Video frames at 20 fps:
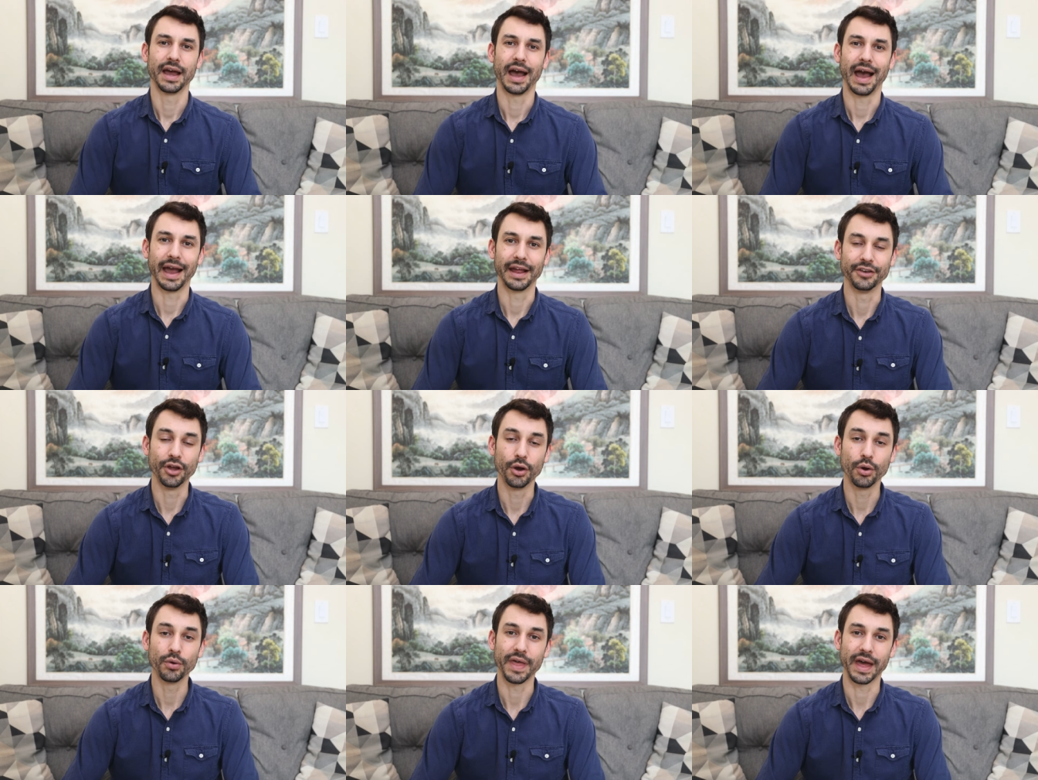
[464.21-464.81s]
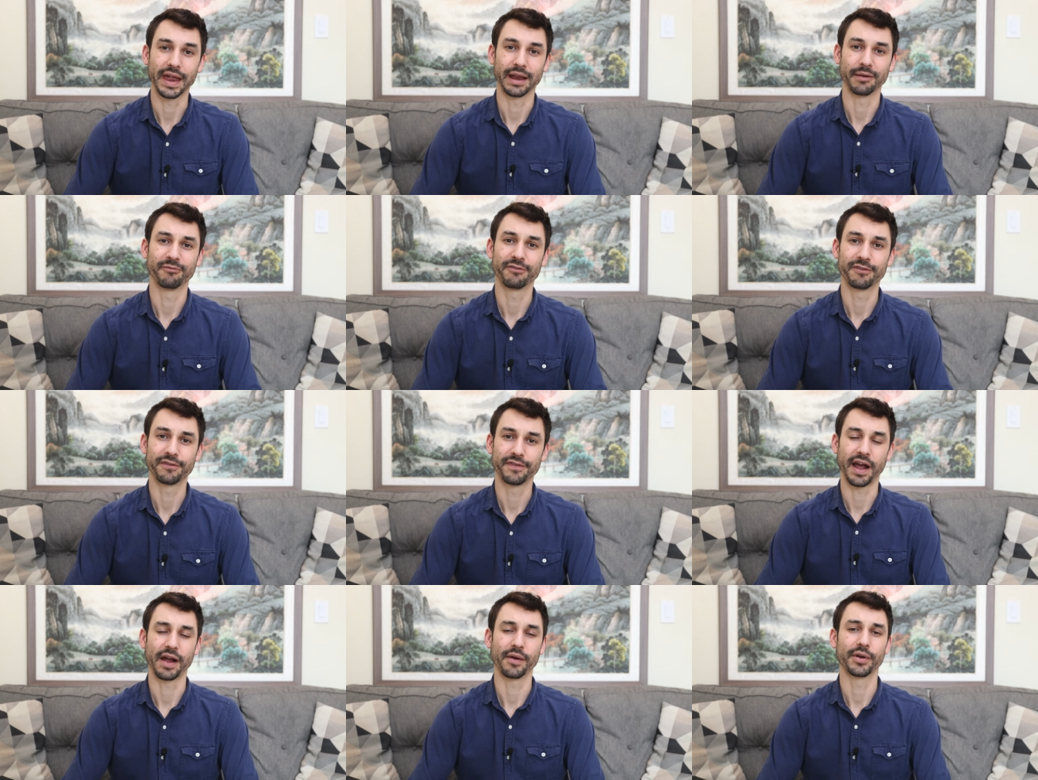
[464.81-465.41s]
I know that I'm
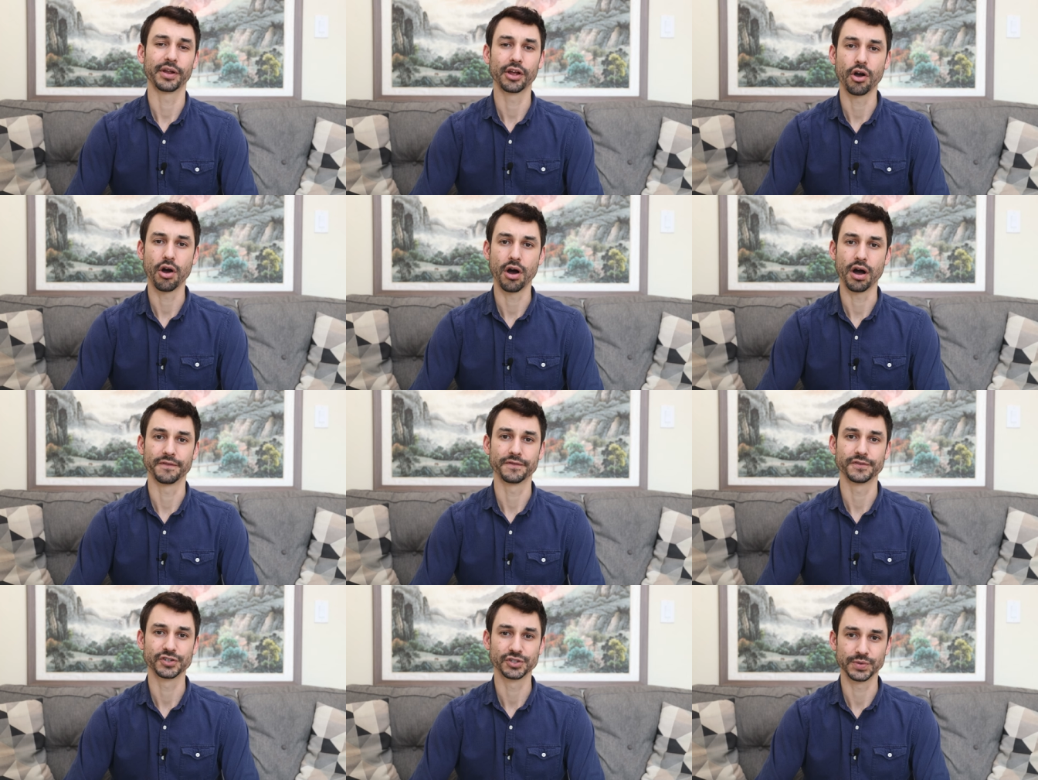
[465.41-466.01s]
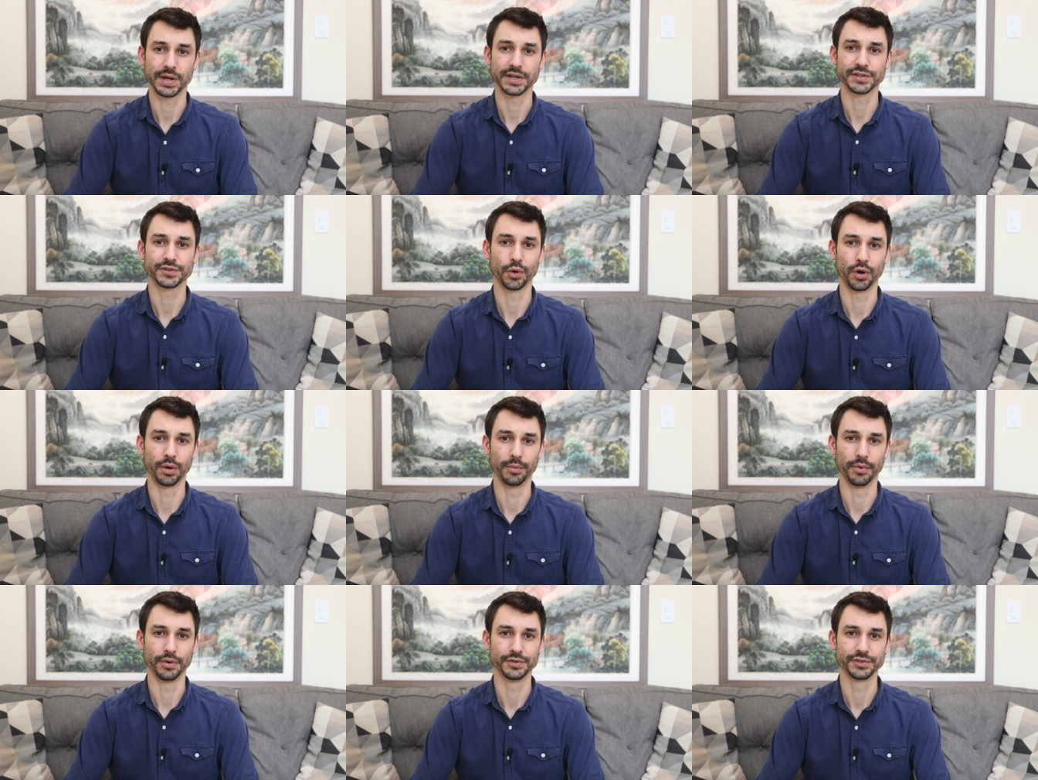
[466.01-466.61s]
firing off stress
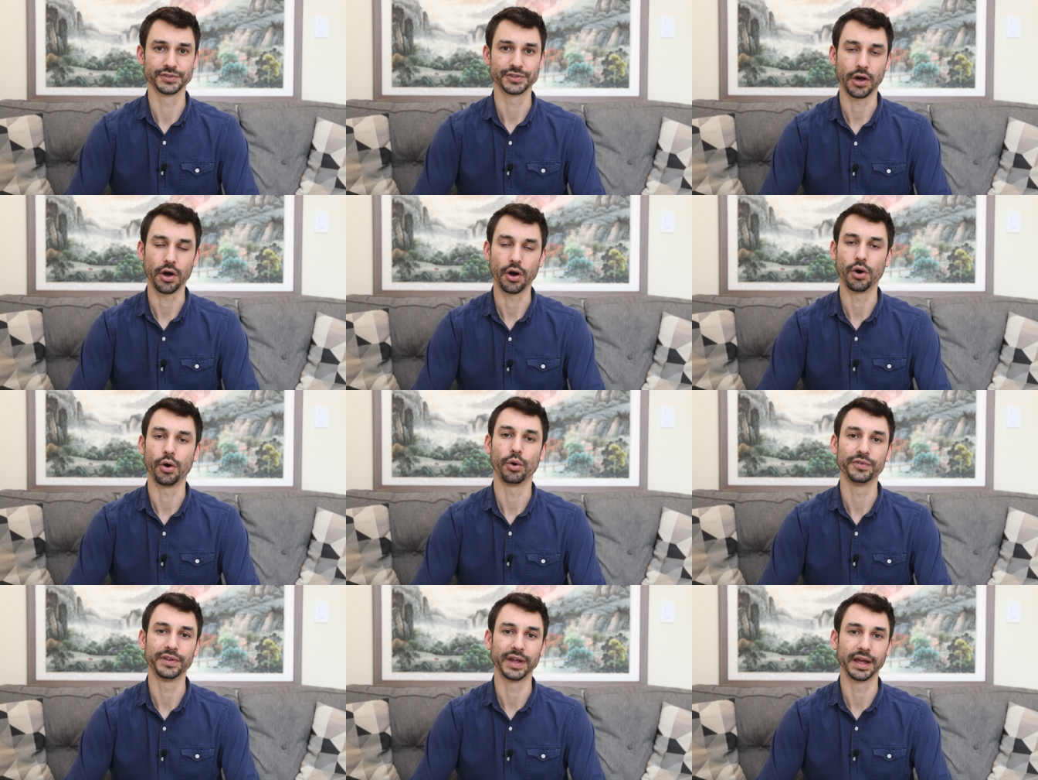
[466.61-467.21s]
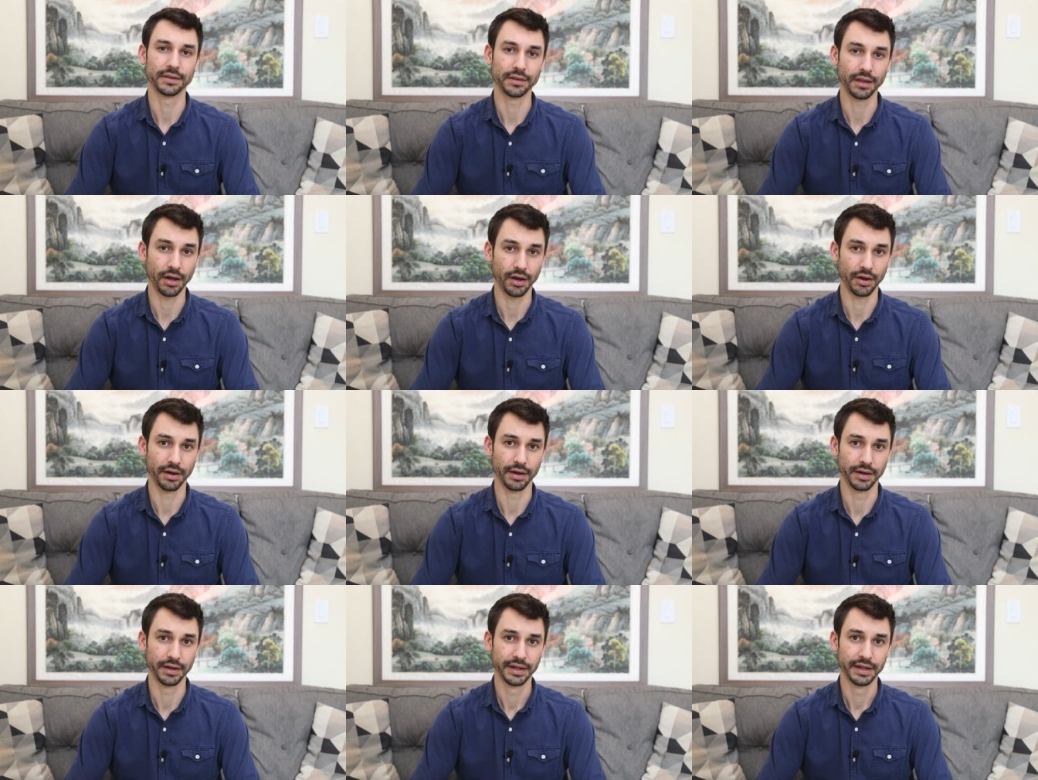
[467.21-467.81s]
hormones all day
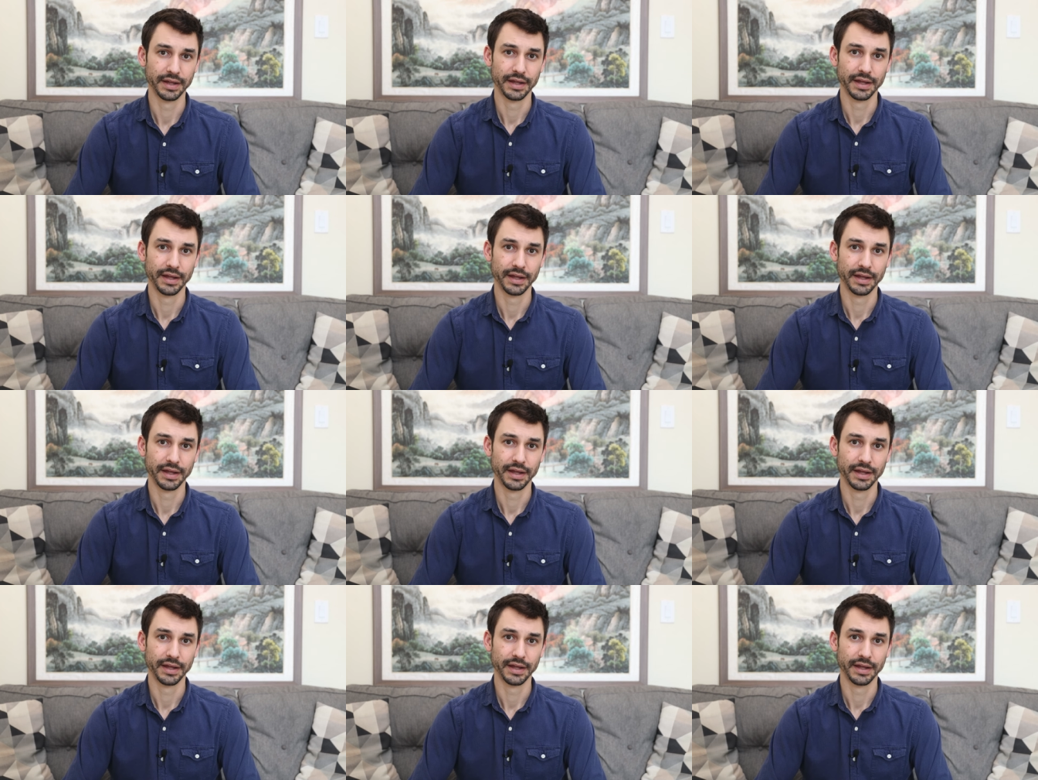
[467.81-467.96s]
long.